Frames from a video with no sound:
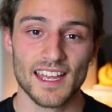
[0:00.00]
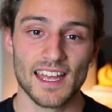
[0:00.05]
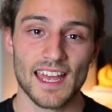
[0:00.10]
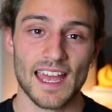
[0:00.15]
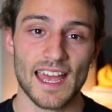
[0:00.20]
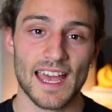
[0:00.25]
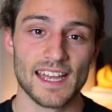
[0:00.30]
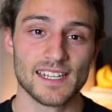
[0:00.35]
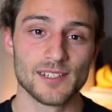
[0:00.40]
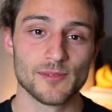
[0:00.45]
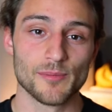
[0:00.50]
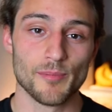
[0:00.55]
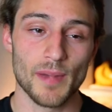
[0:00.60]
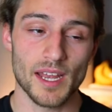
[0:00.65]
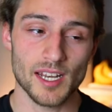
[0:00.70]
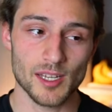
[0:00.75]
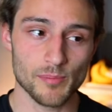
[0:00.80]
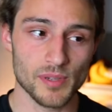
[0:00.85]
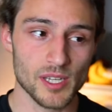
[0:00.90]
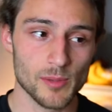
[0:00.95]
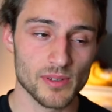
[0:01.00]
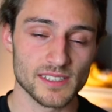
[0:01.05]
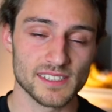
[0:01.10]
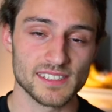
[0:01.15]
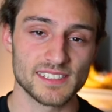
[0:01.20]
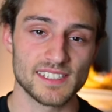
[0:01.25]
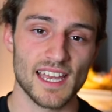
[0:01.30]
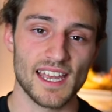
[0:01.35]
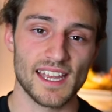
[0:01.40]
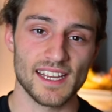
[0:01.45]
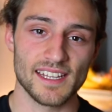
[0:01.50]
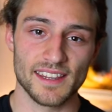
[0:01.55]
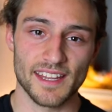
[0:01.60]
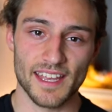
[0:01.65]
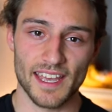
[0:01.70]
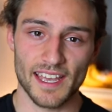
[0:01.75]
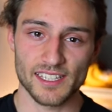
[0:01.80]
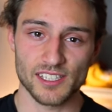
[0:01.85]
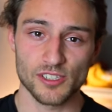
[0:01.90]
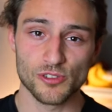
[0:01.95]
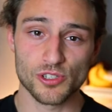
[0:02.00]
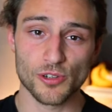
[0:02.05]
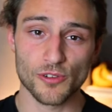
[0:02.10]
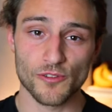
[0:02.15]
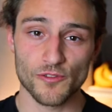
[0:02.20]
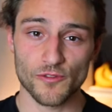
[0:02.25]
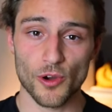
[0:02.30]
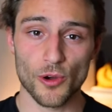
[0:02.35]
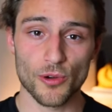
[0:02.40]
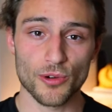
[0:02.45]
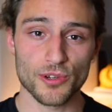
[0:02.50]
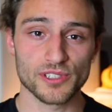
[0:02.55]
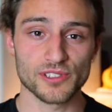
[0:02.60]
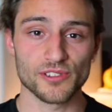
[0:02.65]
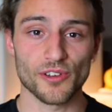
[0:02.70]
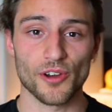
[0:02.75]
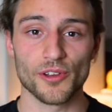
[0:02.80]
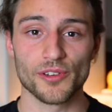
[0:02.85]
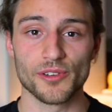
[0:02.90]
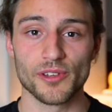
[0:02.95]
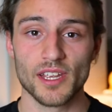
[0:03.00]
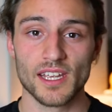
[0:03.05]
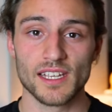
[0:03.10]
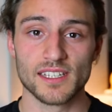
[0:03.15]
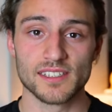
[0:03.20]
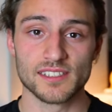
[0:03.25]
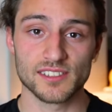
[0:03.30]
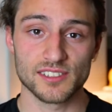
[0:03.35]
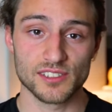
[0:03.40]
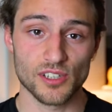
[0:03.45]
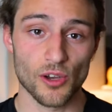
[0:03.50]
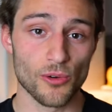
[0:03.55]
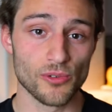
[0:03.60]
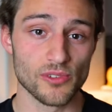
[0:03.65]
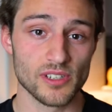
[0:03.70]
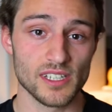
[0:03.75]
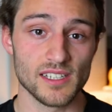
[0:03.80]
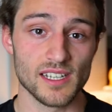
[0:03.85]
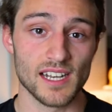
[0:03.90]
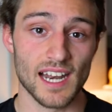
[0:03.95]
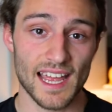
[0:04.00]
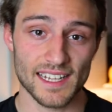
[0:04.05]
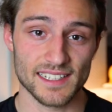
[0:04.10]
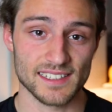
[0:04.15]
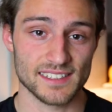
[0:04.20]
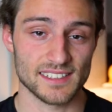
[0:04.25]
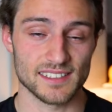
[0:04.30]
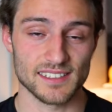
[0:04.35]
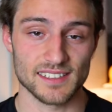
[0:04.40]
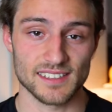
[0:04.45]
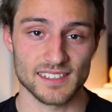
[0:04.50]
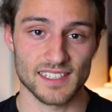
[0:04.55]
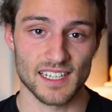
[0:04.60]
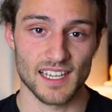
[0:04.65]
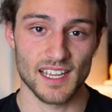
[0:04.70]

And many people say that you should focus on Sony lenses,